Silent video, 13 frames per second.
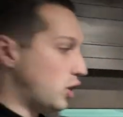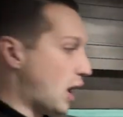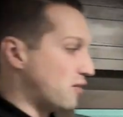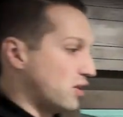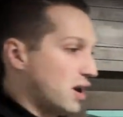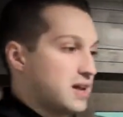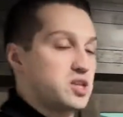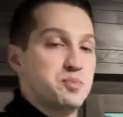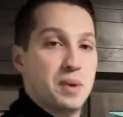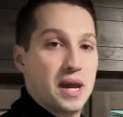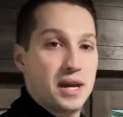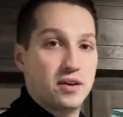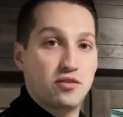you have a nice
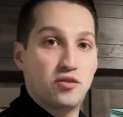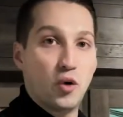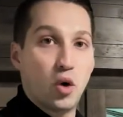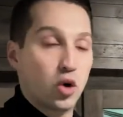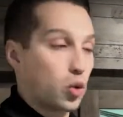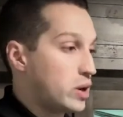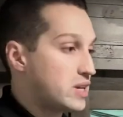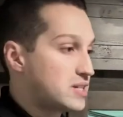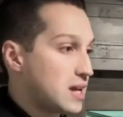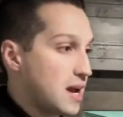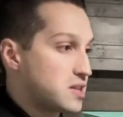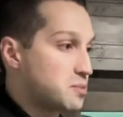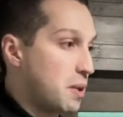big full queen
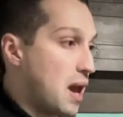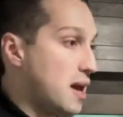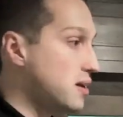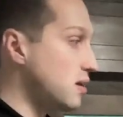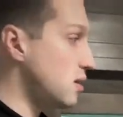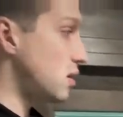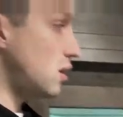size bed,